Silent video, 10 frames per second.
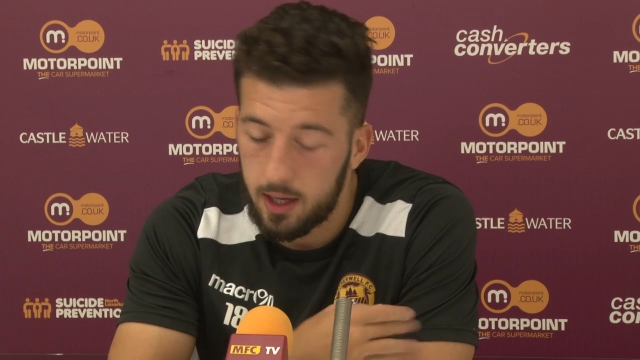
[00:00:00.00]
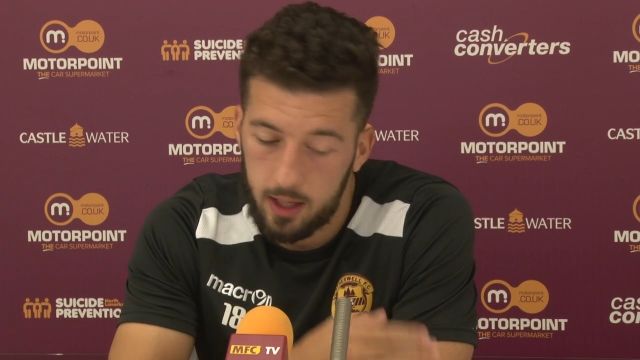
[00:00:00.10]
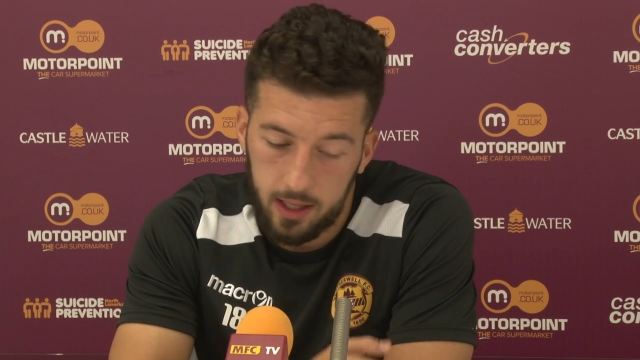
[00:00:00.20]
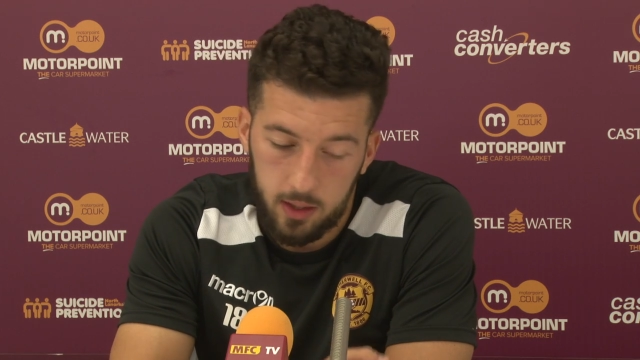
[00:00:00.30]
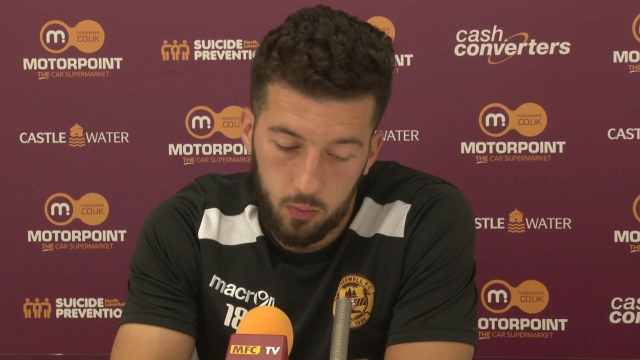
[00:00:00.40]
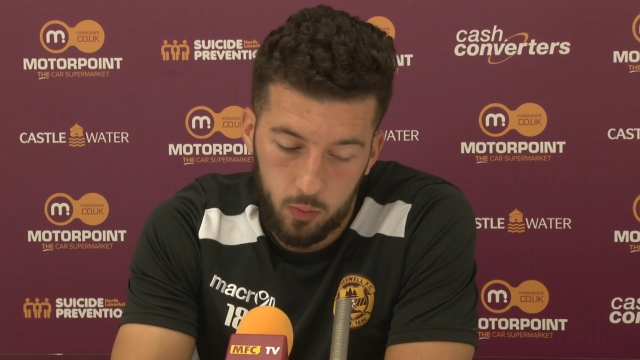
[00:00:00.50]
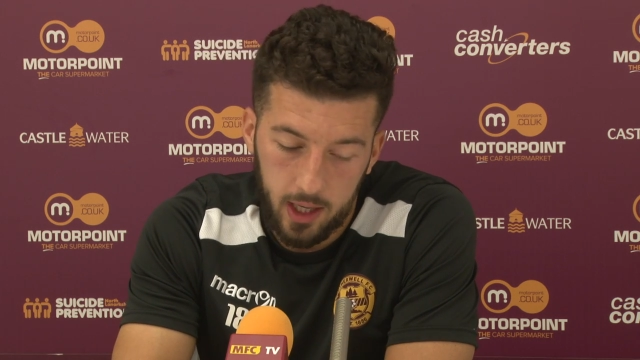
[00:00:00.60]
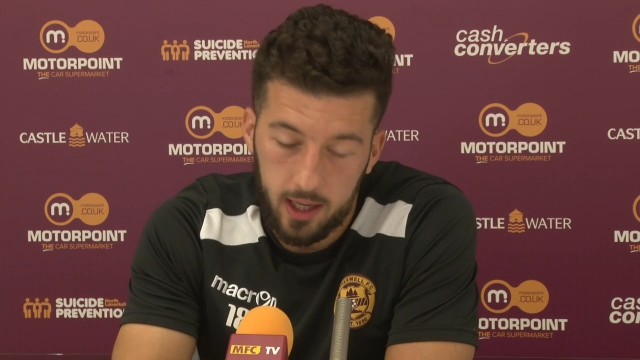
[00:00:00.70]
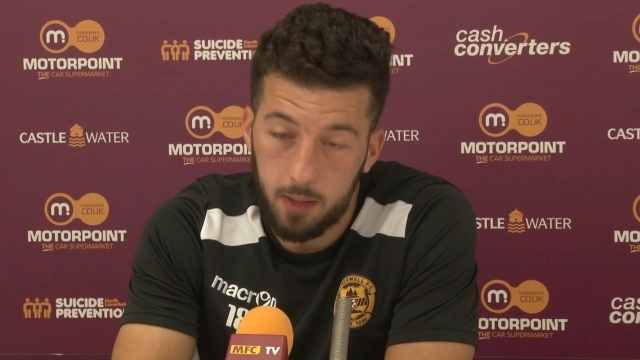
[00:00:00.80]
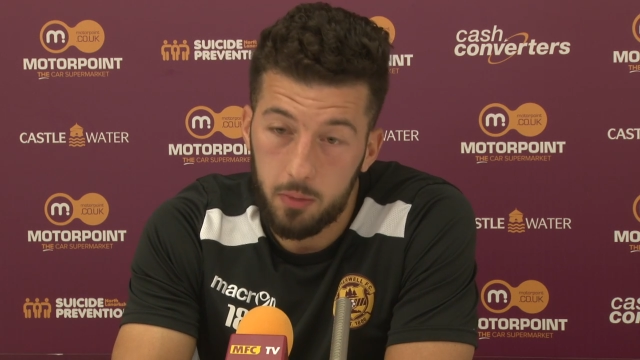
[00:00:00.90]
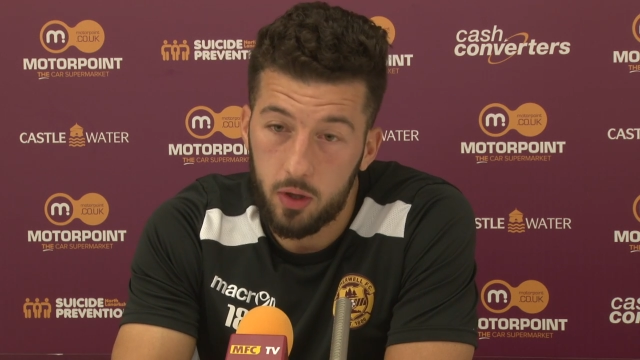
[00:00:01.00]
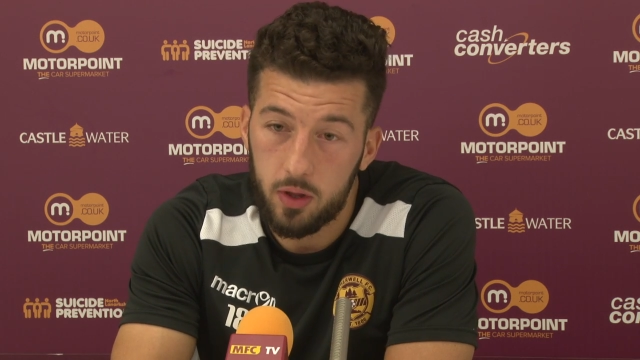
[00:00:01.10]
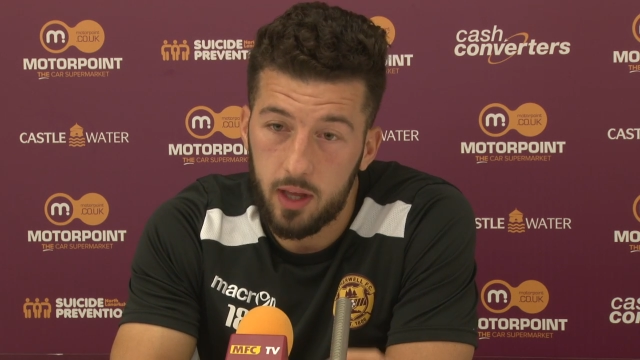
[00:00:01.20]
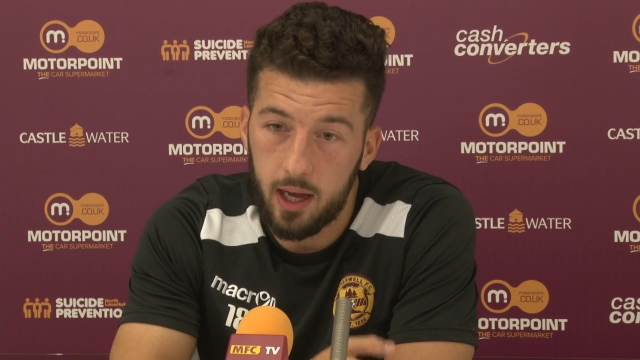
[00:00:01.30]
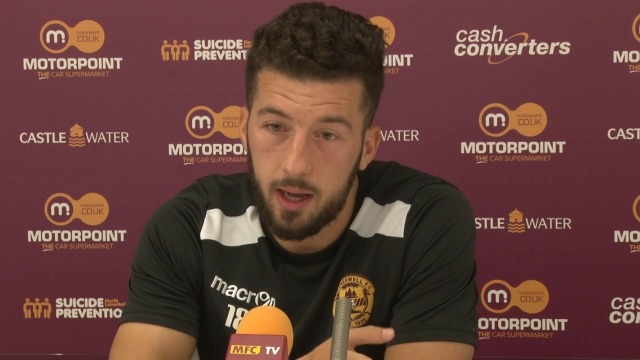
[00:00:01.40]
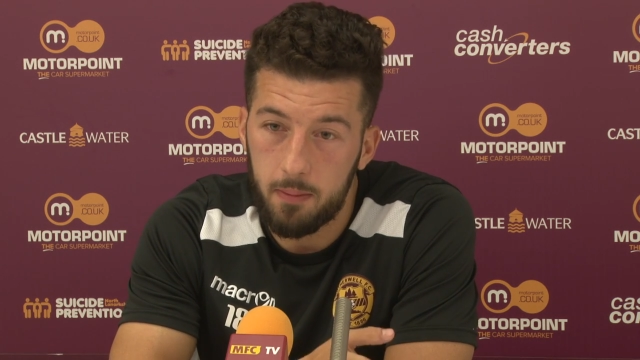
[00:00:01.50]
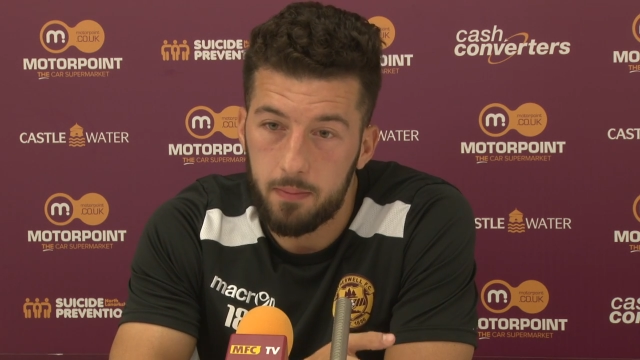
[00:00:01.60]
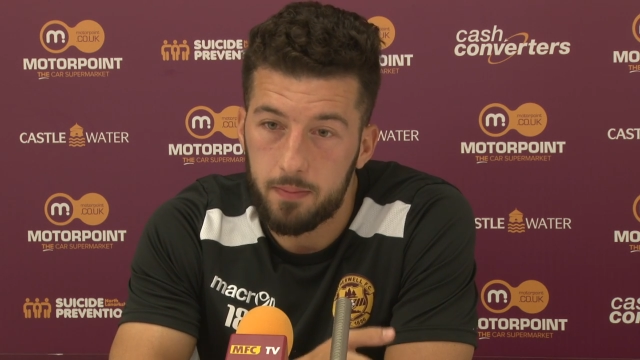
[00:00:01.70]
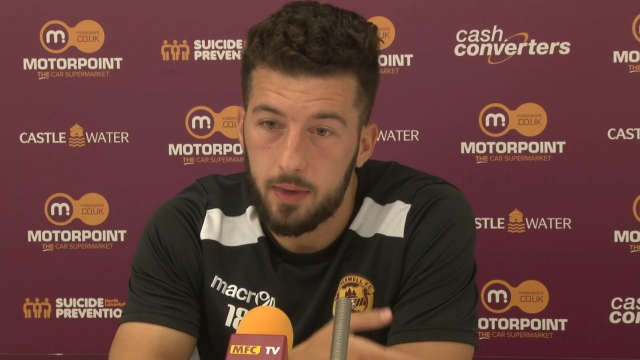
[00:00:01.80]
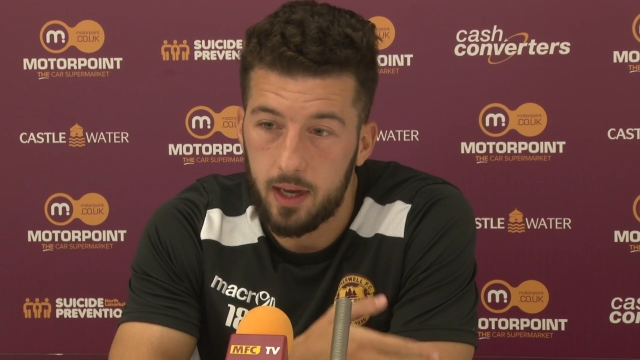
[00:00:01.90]
like when I come here,
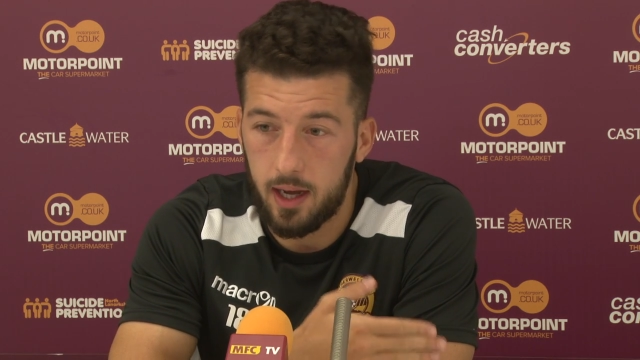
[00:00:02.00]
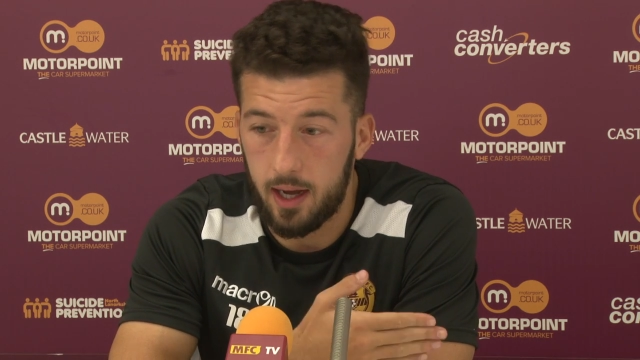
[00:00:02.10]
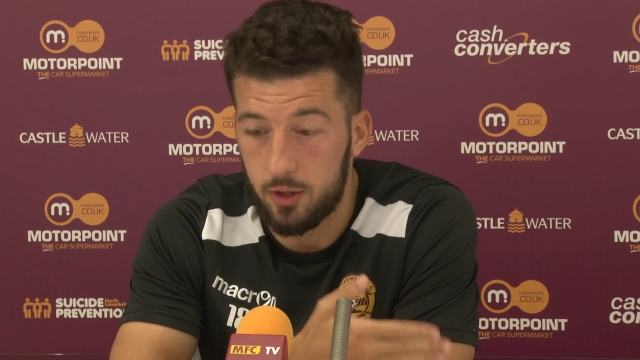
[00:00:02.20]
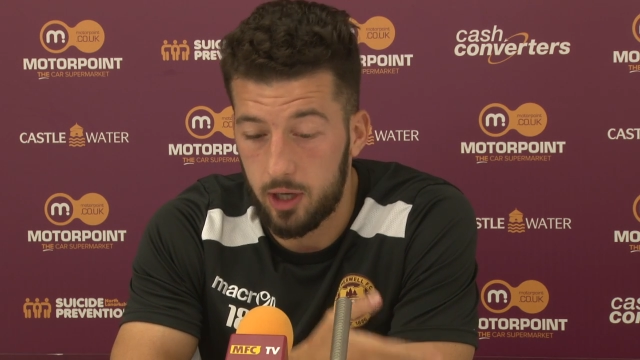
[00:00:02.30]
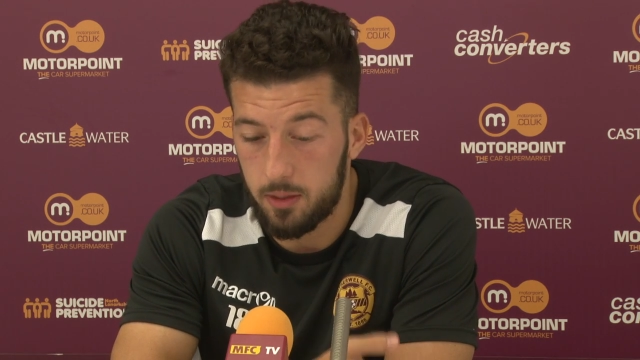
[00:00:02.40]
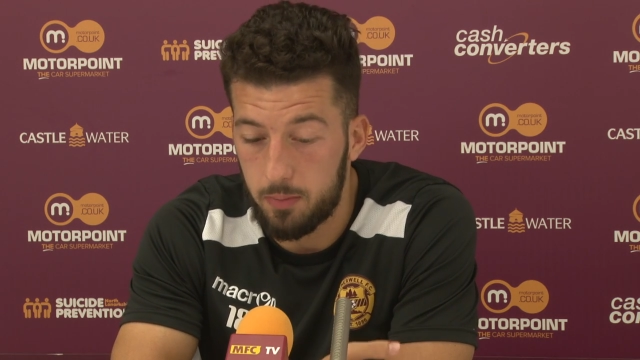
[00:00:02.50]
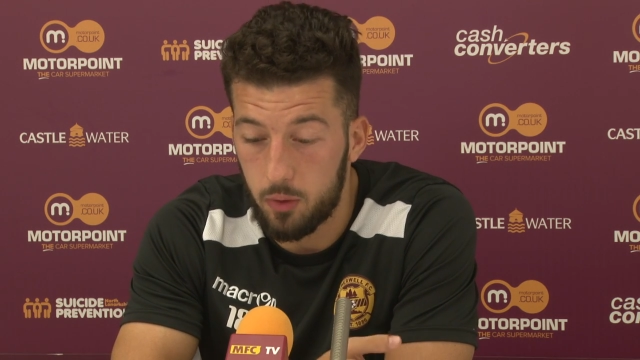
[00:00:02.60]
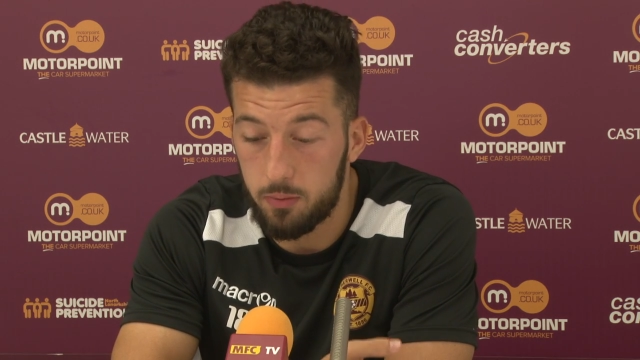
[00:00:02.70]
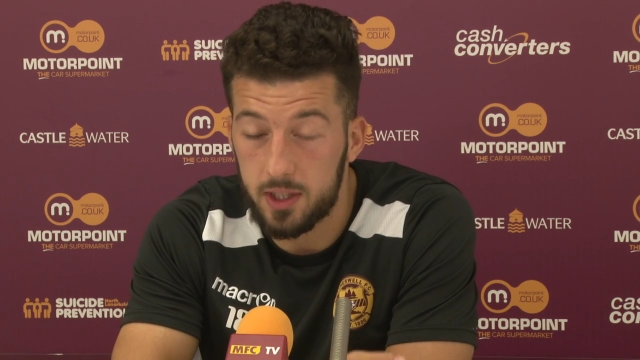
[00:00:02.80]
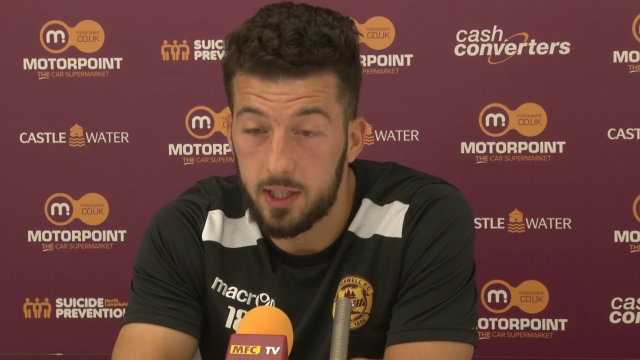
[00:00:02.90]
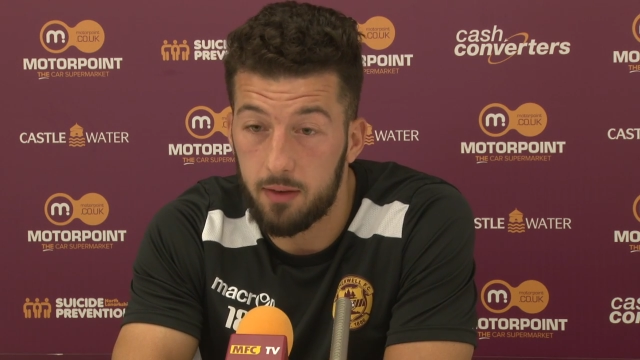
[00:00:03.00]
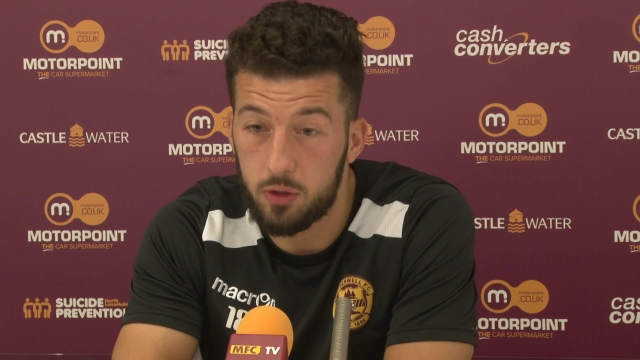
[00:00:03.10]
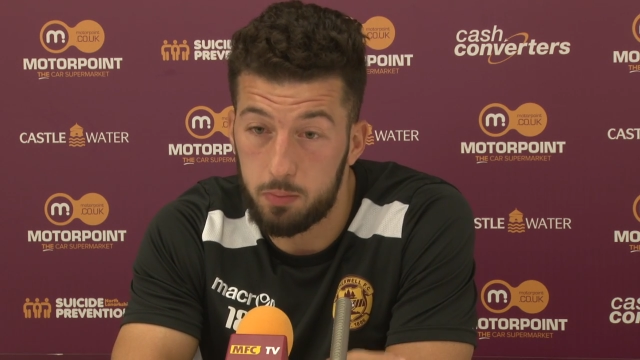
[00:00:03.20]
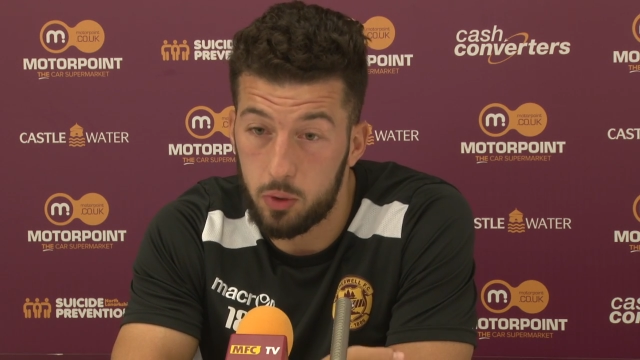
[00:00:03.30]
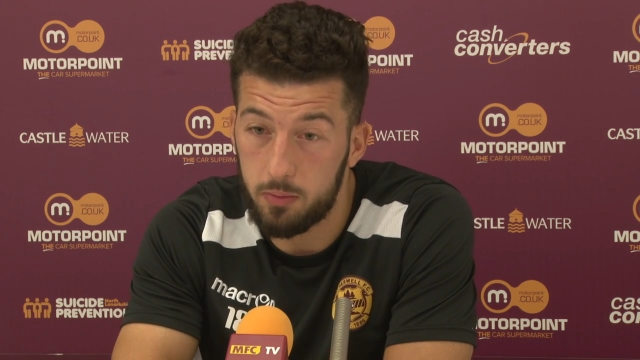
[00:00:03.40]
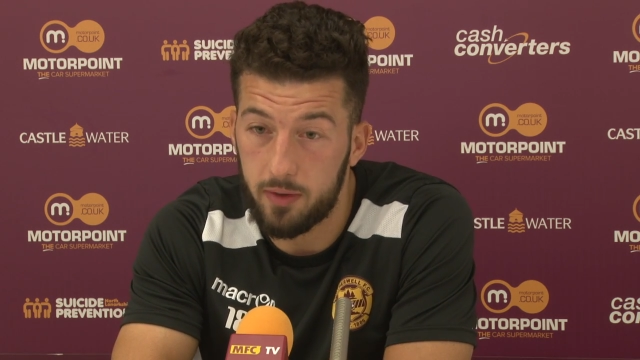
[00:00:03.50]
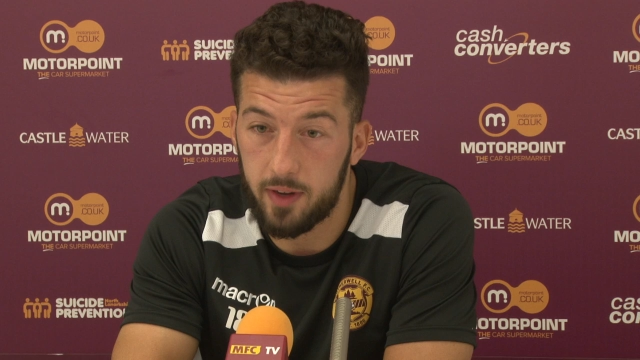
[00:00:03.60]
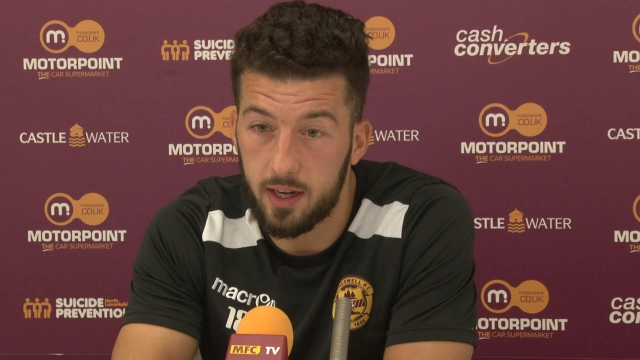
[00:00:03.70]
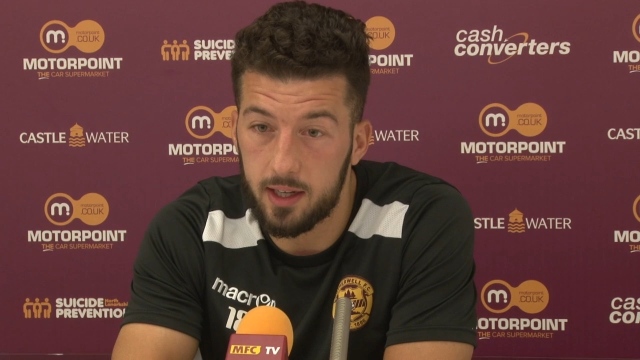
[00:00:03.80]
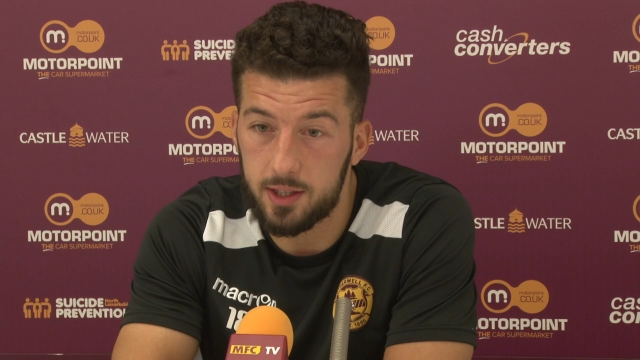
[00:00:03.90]
I tried to prove myself, to prove my
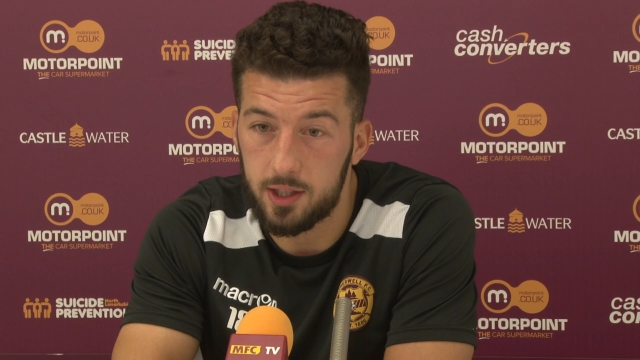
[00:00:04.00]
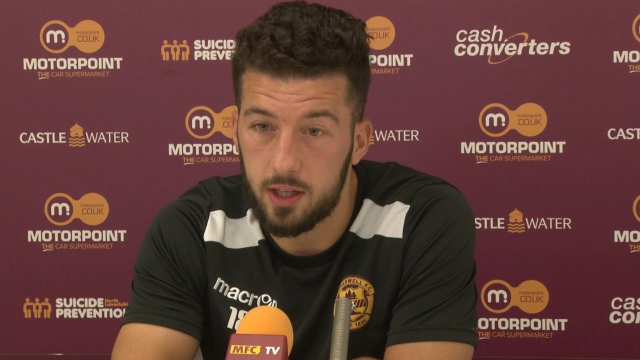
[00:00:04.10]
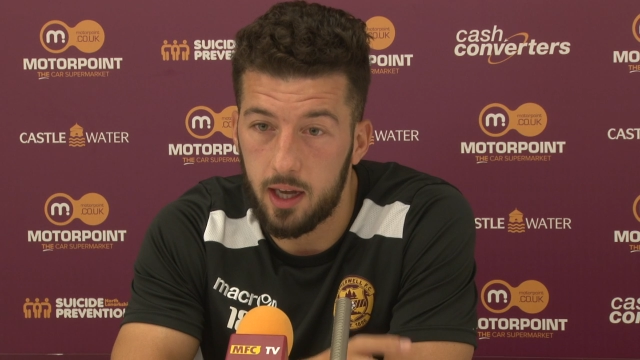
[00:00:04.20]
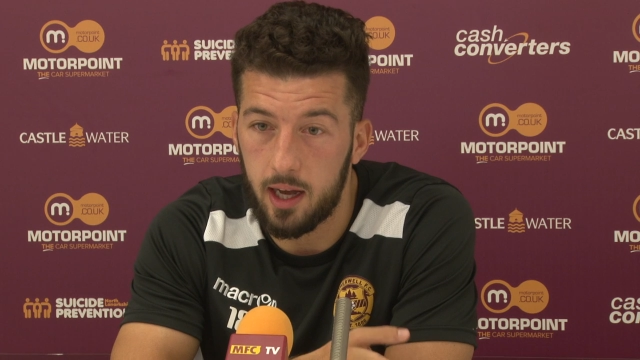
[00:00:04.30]
fitness,